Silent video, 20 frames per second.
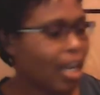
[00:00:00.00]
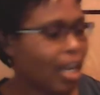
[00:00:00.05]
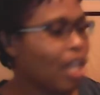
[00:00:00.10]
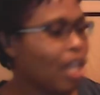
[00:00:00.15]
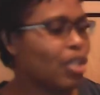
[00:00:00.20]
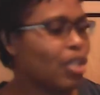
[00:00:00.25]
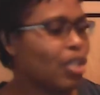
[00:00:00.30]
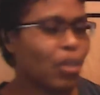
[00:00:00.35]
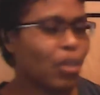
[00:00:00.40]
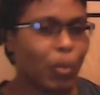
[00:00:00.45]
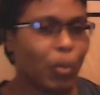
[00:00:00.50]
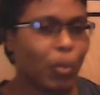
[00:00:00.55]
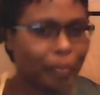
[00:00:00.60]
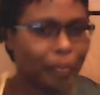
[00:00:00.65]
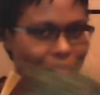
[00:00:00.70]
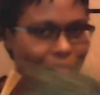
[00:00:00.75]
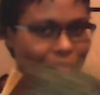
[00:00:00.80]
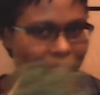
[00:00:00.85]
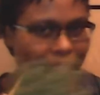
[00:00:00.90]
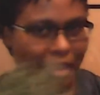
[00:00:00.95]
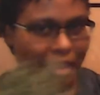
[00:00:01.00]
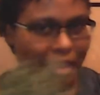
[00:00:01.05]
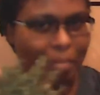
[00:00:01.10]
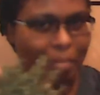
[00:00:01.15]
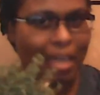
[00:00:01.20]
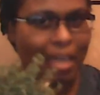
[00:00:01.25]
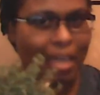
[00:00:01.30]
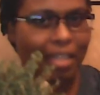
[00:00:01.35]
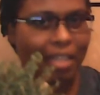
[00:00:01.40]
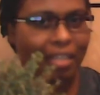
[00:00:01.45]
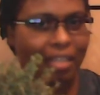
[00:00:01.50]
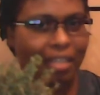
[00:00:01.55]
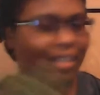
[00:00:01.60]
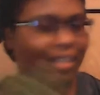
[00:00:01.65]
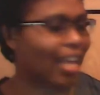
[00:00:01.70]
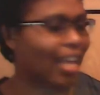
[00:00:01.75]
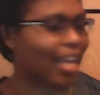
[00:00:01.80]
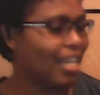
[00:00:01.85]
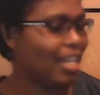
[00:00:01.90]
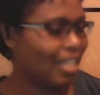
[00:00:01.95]
So it's medicine
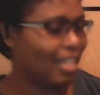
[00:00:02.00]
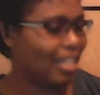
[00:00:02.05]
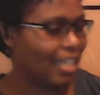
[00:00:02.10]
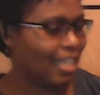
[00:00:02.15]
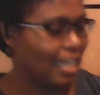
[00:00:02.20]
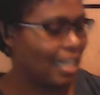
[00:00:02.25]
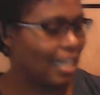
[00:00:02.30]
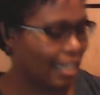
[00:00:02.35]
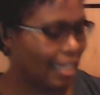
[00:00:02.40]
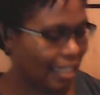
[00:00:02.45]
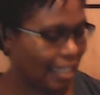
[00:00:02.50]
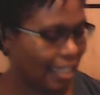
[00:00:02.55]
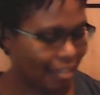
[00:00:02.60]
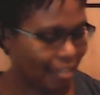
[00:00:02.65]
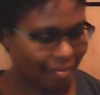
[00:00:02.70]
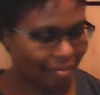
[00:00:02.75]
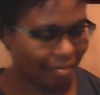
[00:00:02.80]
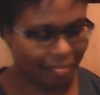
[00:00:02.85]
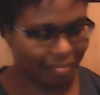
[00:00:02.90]
and it's seasoning.